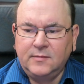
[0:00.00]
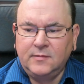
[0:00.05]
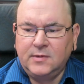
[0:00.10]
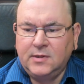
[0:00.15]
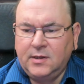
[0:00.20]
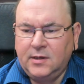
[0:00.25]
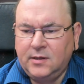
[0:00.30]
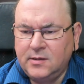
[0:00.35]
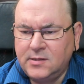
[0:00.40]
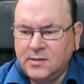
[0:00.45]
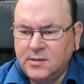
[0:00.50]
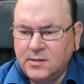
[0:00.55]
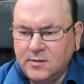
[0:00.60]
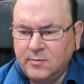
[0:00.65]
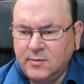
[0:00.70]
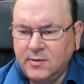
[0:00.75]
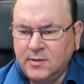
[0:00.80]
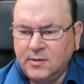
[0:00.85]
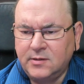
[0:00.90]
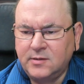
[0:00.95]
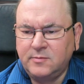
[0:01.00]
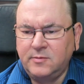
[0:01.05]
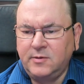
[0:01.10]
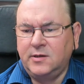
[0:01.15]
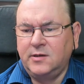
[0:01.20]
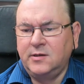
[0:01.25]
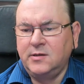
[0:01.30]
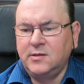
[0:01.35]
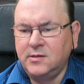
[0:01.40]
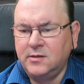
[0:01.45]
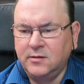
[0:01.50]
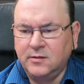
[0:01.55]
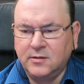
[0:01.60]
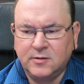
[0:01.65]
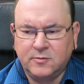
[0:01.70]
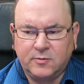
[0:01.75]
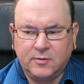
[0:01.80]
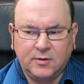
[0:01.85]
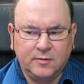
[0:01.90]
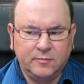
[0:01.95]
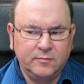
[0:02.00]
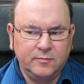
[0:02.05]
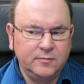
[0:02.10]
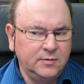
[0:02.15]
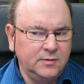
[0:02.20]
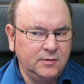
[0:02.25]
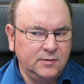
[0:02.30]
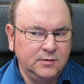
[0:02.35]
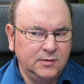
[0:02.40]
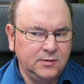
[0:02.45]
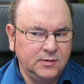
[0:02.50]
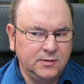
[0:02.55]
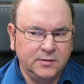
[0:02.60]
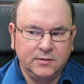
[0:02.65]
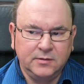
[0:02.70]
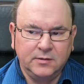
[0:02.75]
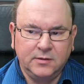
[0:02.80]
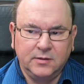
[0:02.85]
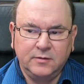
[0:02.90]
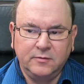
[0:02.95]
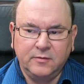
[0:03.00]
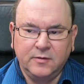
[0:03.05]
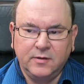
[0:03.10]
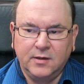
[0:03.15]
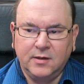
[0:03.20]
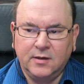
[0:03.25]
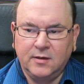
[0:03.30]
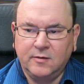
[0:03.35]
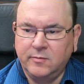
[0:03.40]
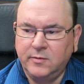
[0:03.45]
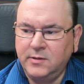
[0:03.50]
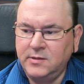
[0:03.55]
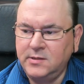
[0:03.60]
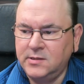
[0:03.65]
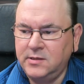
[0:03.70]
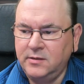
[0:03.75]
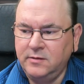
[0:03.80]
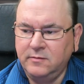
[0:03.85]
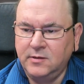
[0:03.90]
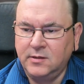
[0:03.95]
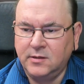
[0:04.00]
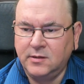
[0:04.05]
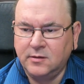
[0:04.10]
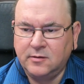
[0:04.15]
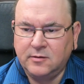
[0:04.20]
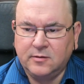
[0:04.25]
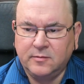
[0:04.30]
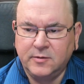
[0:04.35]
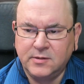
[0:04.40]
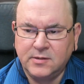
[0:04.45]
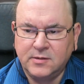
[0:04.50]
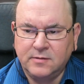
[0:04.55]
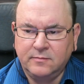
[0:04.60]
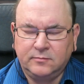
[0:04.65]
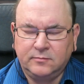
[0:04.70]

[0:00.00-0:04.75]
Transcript: else has been experiencing this problem, and if they have, please leave it in the comments.